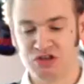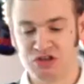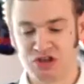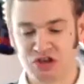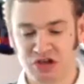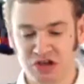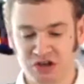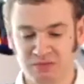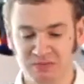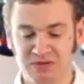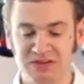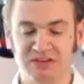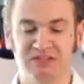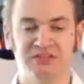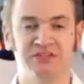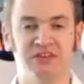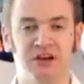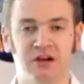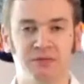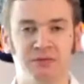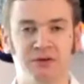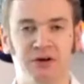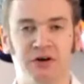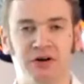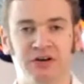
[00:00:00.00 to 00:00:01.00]
you're going to be
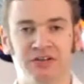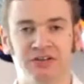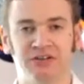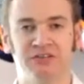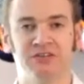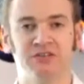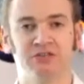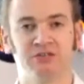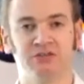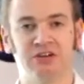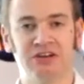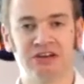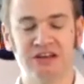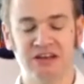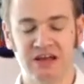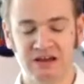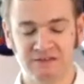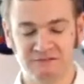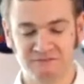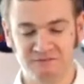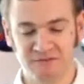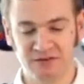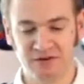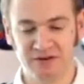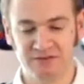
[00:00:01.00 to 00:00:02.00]
stuck behind the screen at
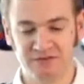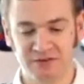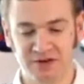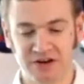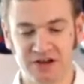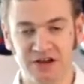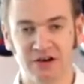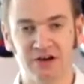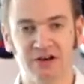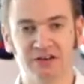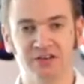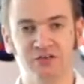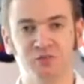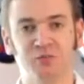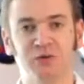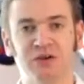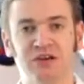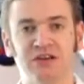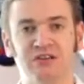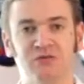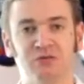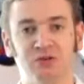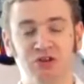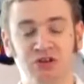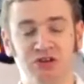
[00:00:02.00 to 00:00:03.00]
very, very high
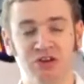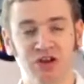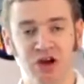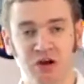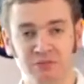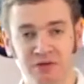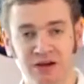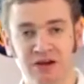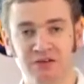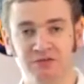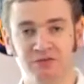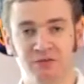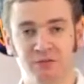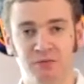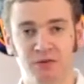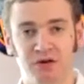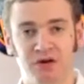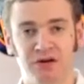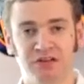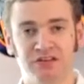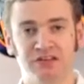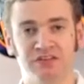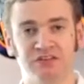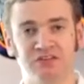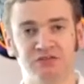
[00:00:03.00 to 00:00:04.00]
speeds. When you come out from
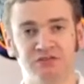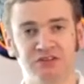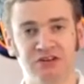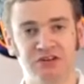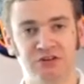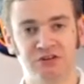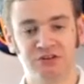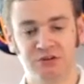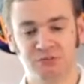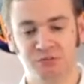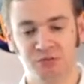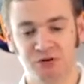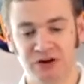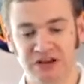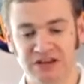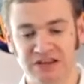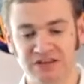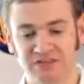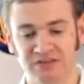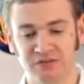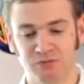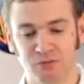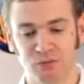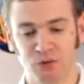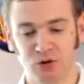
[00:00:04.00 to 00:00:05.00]
behind the screen on the
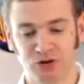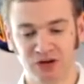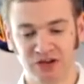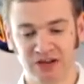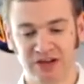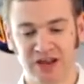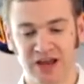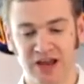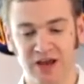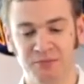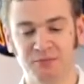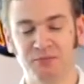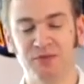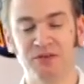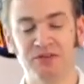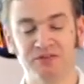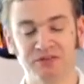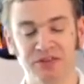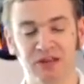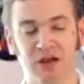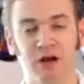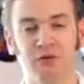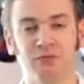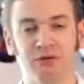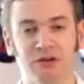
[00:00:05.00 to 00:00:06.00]
brakes, what can happen is
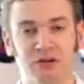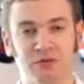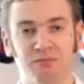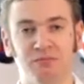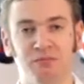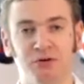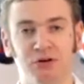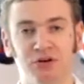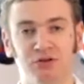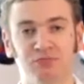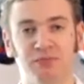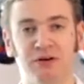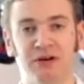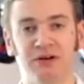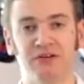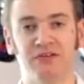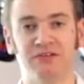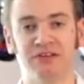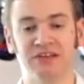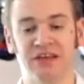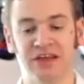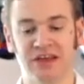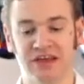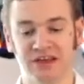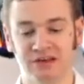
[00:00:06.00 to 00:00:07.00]
the helmet can push back
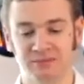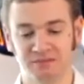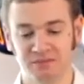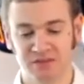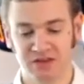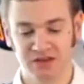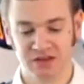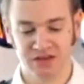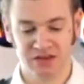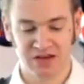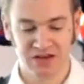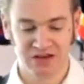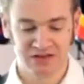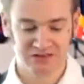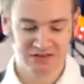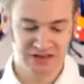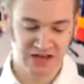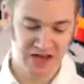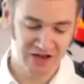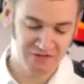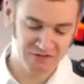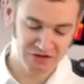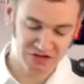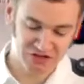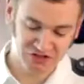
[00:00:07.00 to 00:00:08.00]
on your head. So
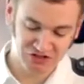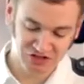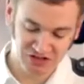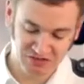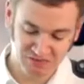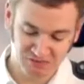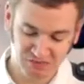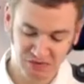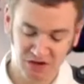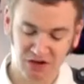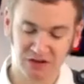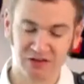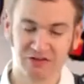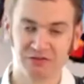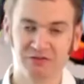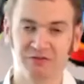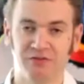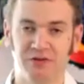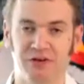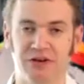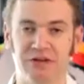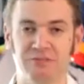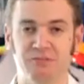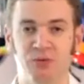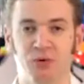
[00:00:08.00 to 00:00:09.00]
having a chin bar that's
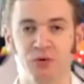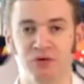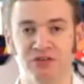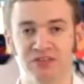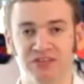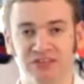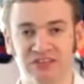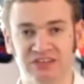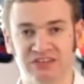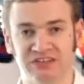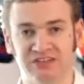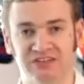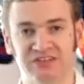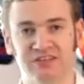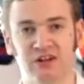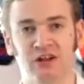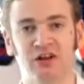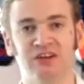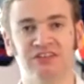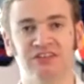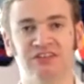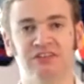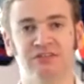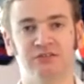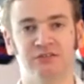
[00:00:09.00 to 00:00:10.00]
very pointy and
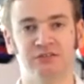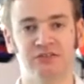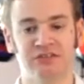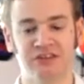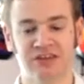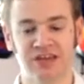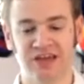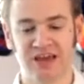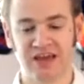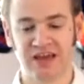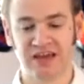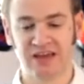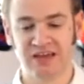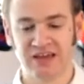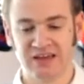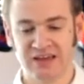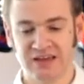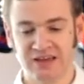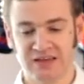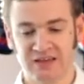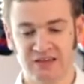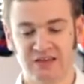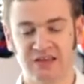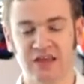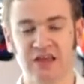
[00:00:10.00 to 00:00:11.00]
slices through the air
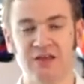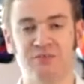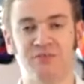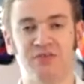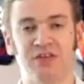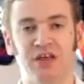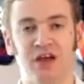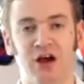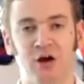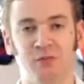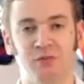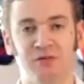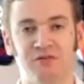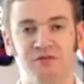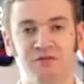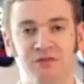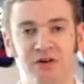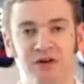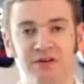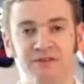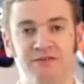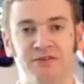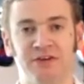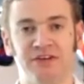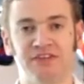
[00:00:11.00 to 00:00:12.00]
keeps the helmet
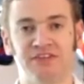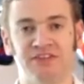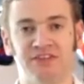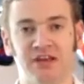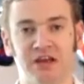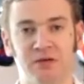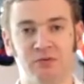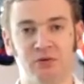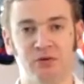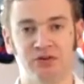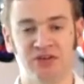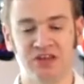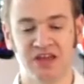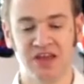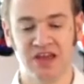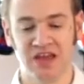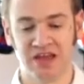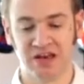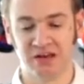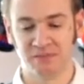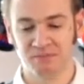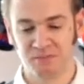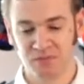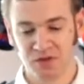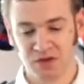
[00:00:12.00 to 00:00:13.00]
very, very stable on your
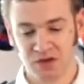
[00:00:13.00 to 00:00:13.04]
head.